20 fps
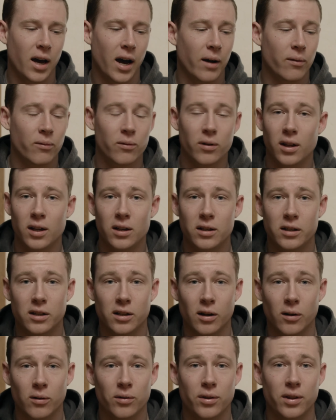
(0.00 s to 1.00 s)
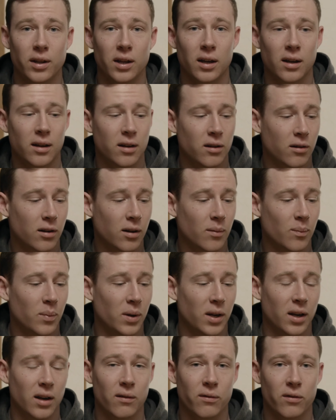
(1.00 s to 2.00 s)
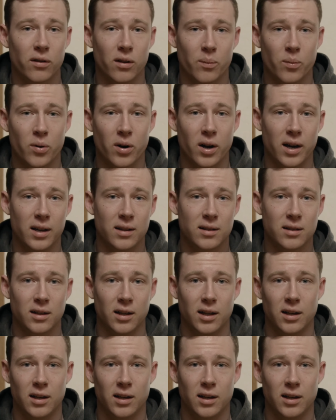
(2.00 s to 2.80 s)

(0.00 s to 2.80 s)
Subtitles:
I really don't think you can beat it for the price,